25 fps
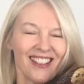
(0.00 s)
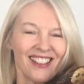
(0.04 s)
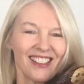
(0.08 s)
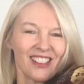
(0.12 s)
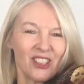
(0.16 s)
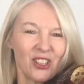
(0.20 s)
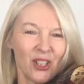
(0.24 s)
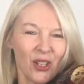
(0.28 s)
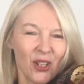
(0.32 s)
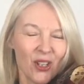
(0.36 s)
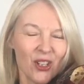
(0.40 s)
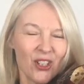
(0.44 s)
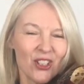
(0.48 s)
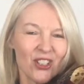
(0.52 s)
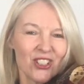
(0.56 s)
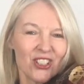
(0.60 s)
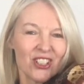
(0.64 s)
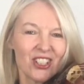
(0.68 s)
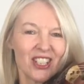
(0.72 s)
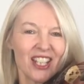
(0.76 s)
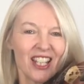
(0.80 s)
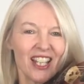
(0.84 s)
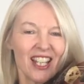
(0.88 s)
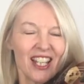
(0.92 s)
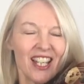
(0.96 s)
Good.
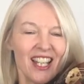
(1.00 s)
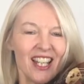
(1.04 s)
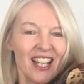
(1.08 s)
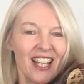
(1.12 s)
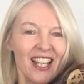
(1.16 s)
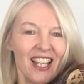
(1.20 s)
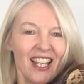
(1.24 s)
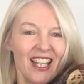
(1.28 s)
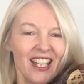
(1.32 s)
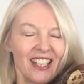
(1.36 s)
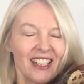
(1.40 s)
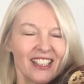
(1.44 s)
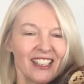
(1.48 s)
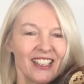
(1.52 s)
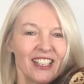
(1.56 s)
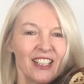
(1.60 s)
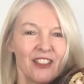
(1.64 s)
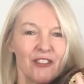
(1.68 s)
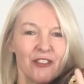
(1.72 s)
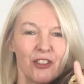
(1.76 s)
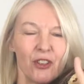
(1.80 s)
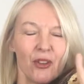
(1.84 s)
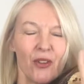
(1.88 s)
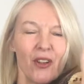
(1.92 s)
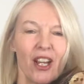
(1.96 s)

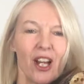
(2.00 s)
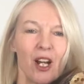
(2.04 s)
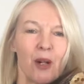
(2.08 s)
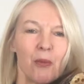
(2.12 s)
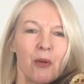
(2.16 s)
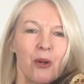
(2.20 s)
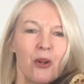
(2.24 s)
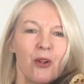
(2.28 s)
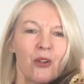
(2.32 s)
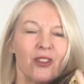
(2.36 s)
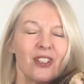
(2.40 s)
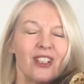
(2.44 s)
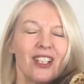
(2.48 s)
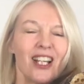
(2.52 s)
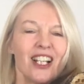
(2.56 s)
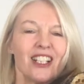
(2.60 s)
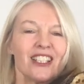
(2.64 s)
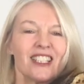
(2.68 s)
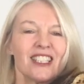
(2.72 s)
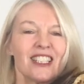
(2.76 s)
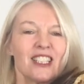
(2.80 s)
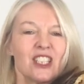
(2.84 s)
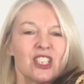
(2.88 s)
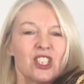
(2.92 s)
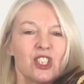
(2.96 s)
Give your elbow a
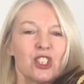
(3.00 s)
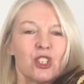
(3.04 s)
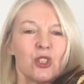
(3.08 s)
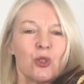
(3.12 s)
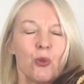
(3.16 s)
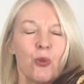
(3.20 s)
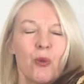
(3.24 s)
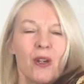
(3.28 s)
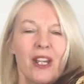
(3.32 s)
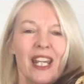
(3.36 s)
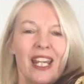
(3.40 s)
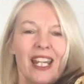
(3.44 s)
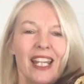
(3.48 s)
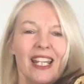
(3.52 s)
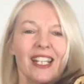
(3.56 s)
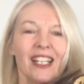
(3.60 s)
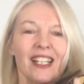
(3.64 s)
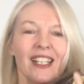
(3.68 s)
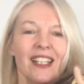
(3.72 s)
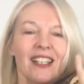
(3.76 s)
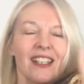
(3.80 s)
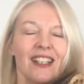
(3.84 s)
nice swing.